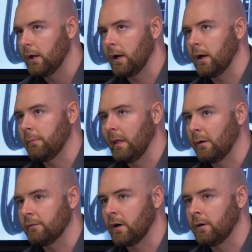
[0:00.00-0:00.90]

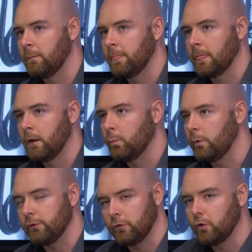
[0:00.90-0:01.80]
However,
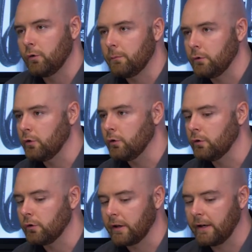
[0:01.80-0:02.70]
with Zoom,
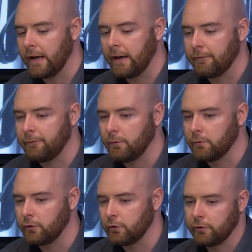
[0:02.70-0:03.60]
you can have,
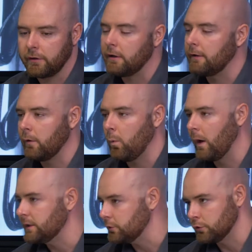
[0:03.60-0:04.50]
just say you have the
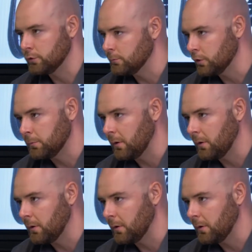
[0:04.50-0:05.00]
one Zoom room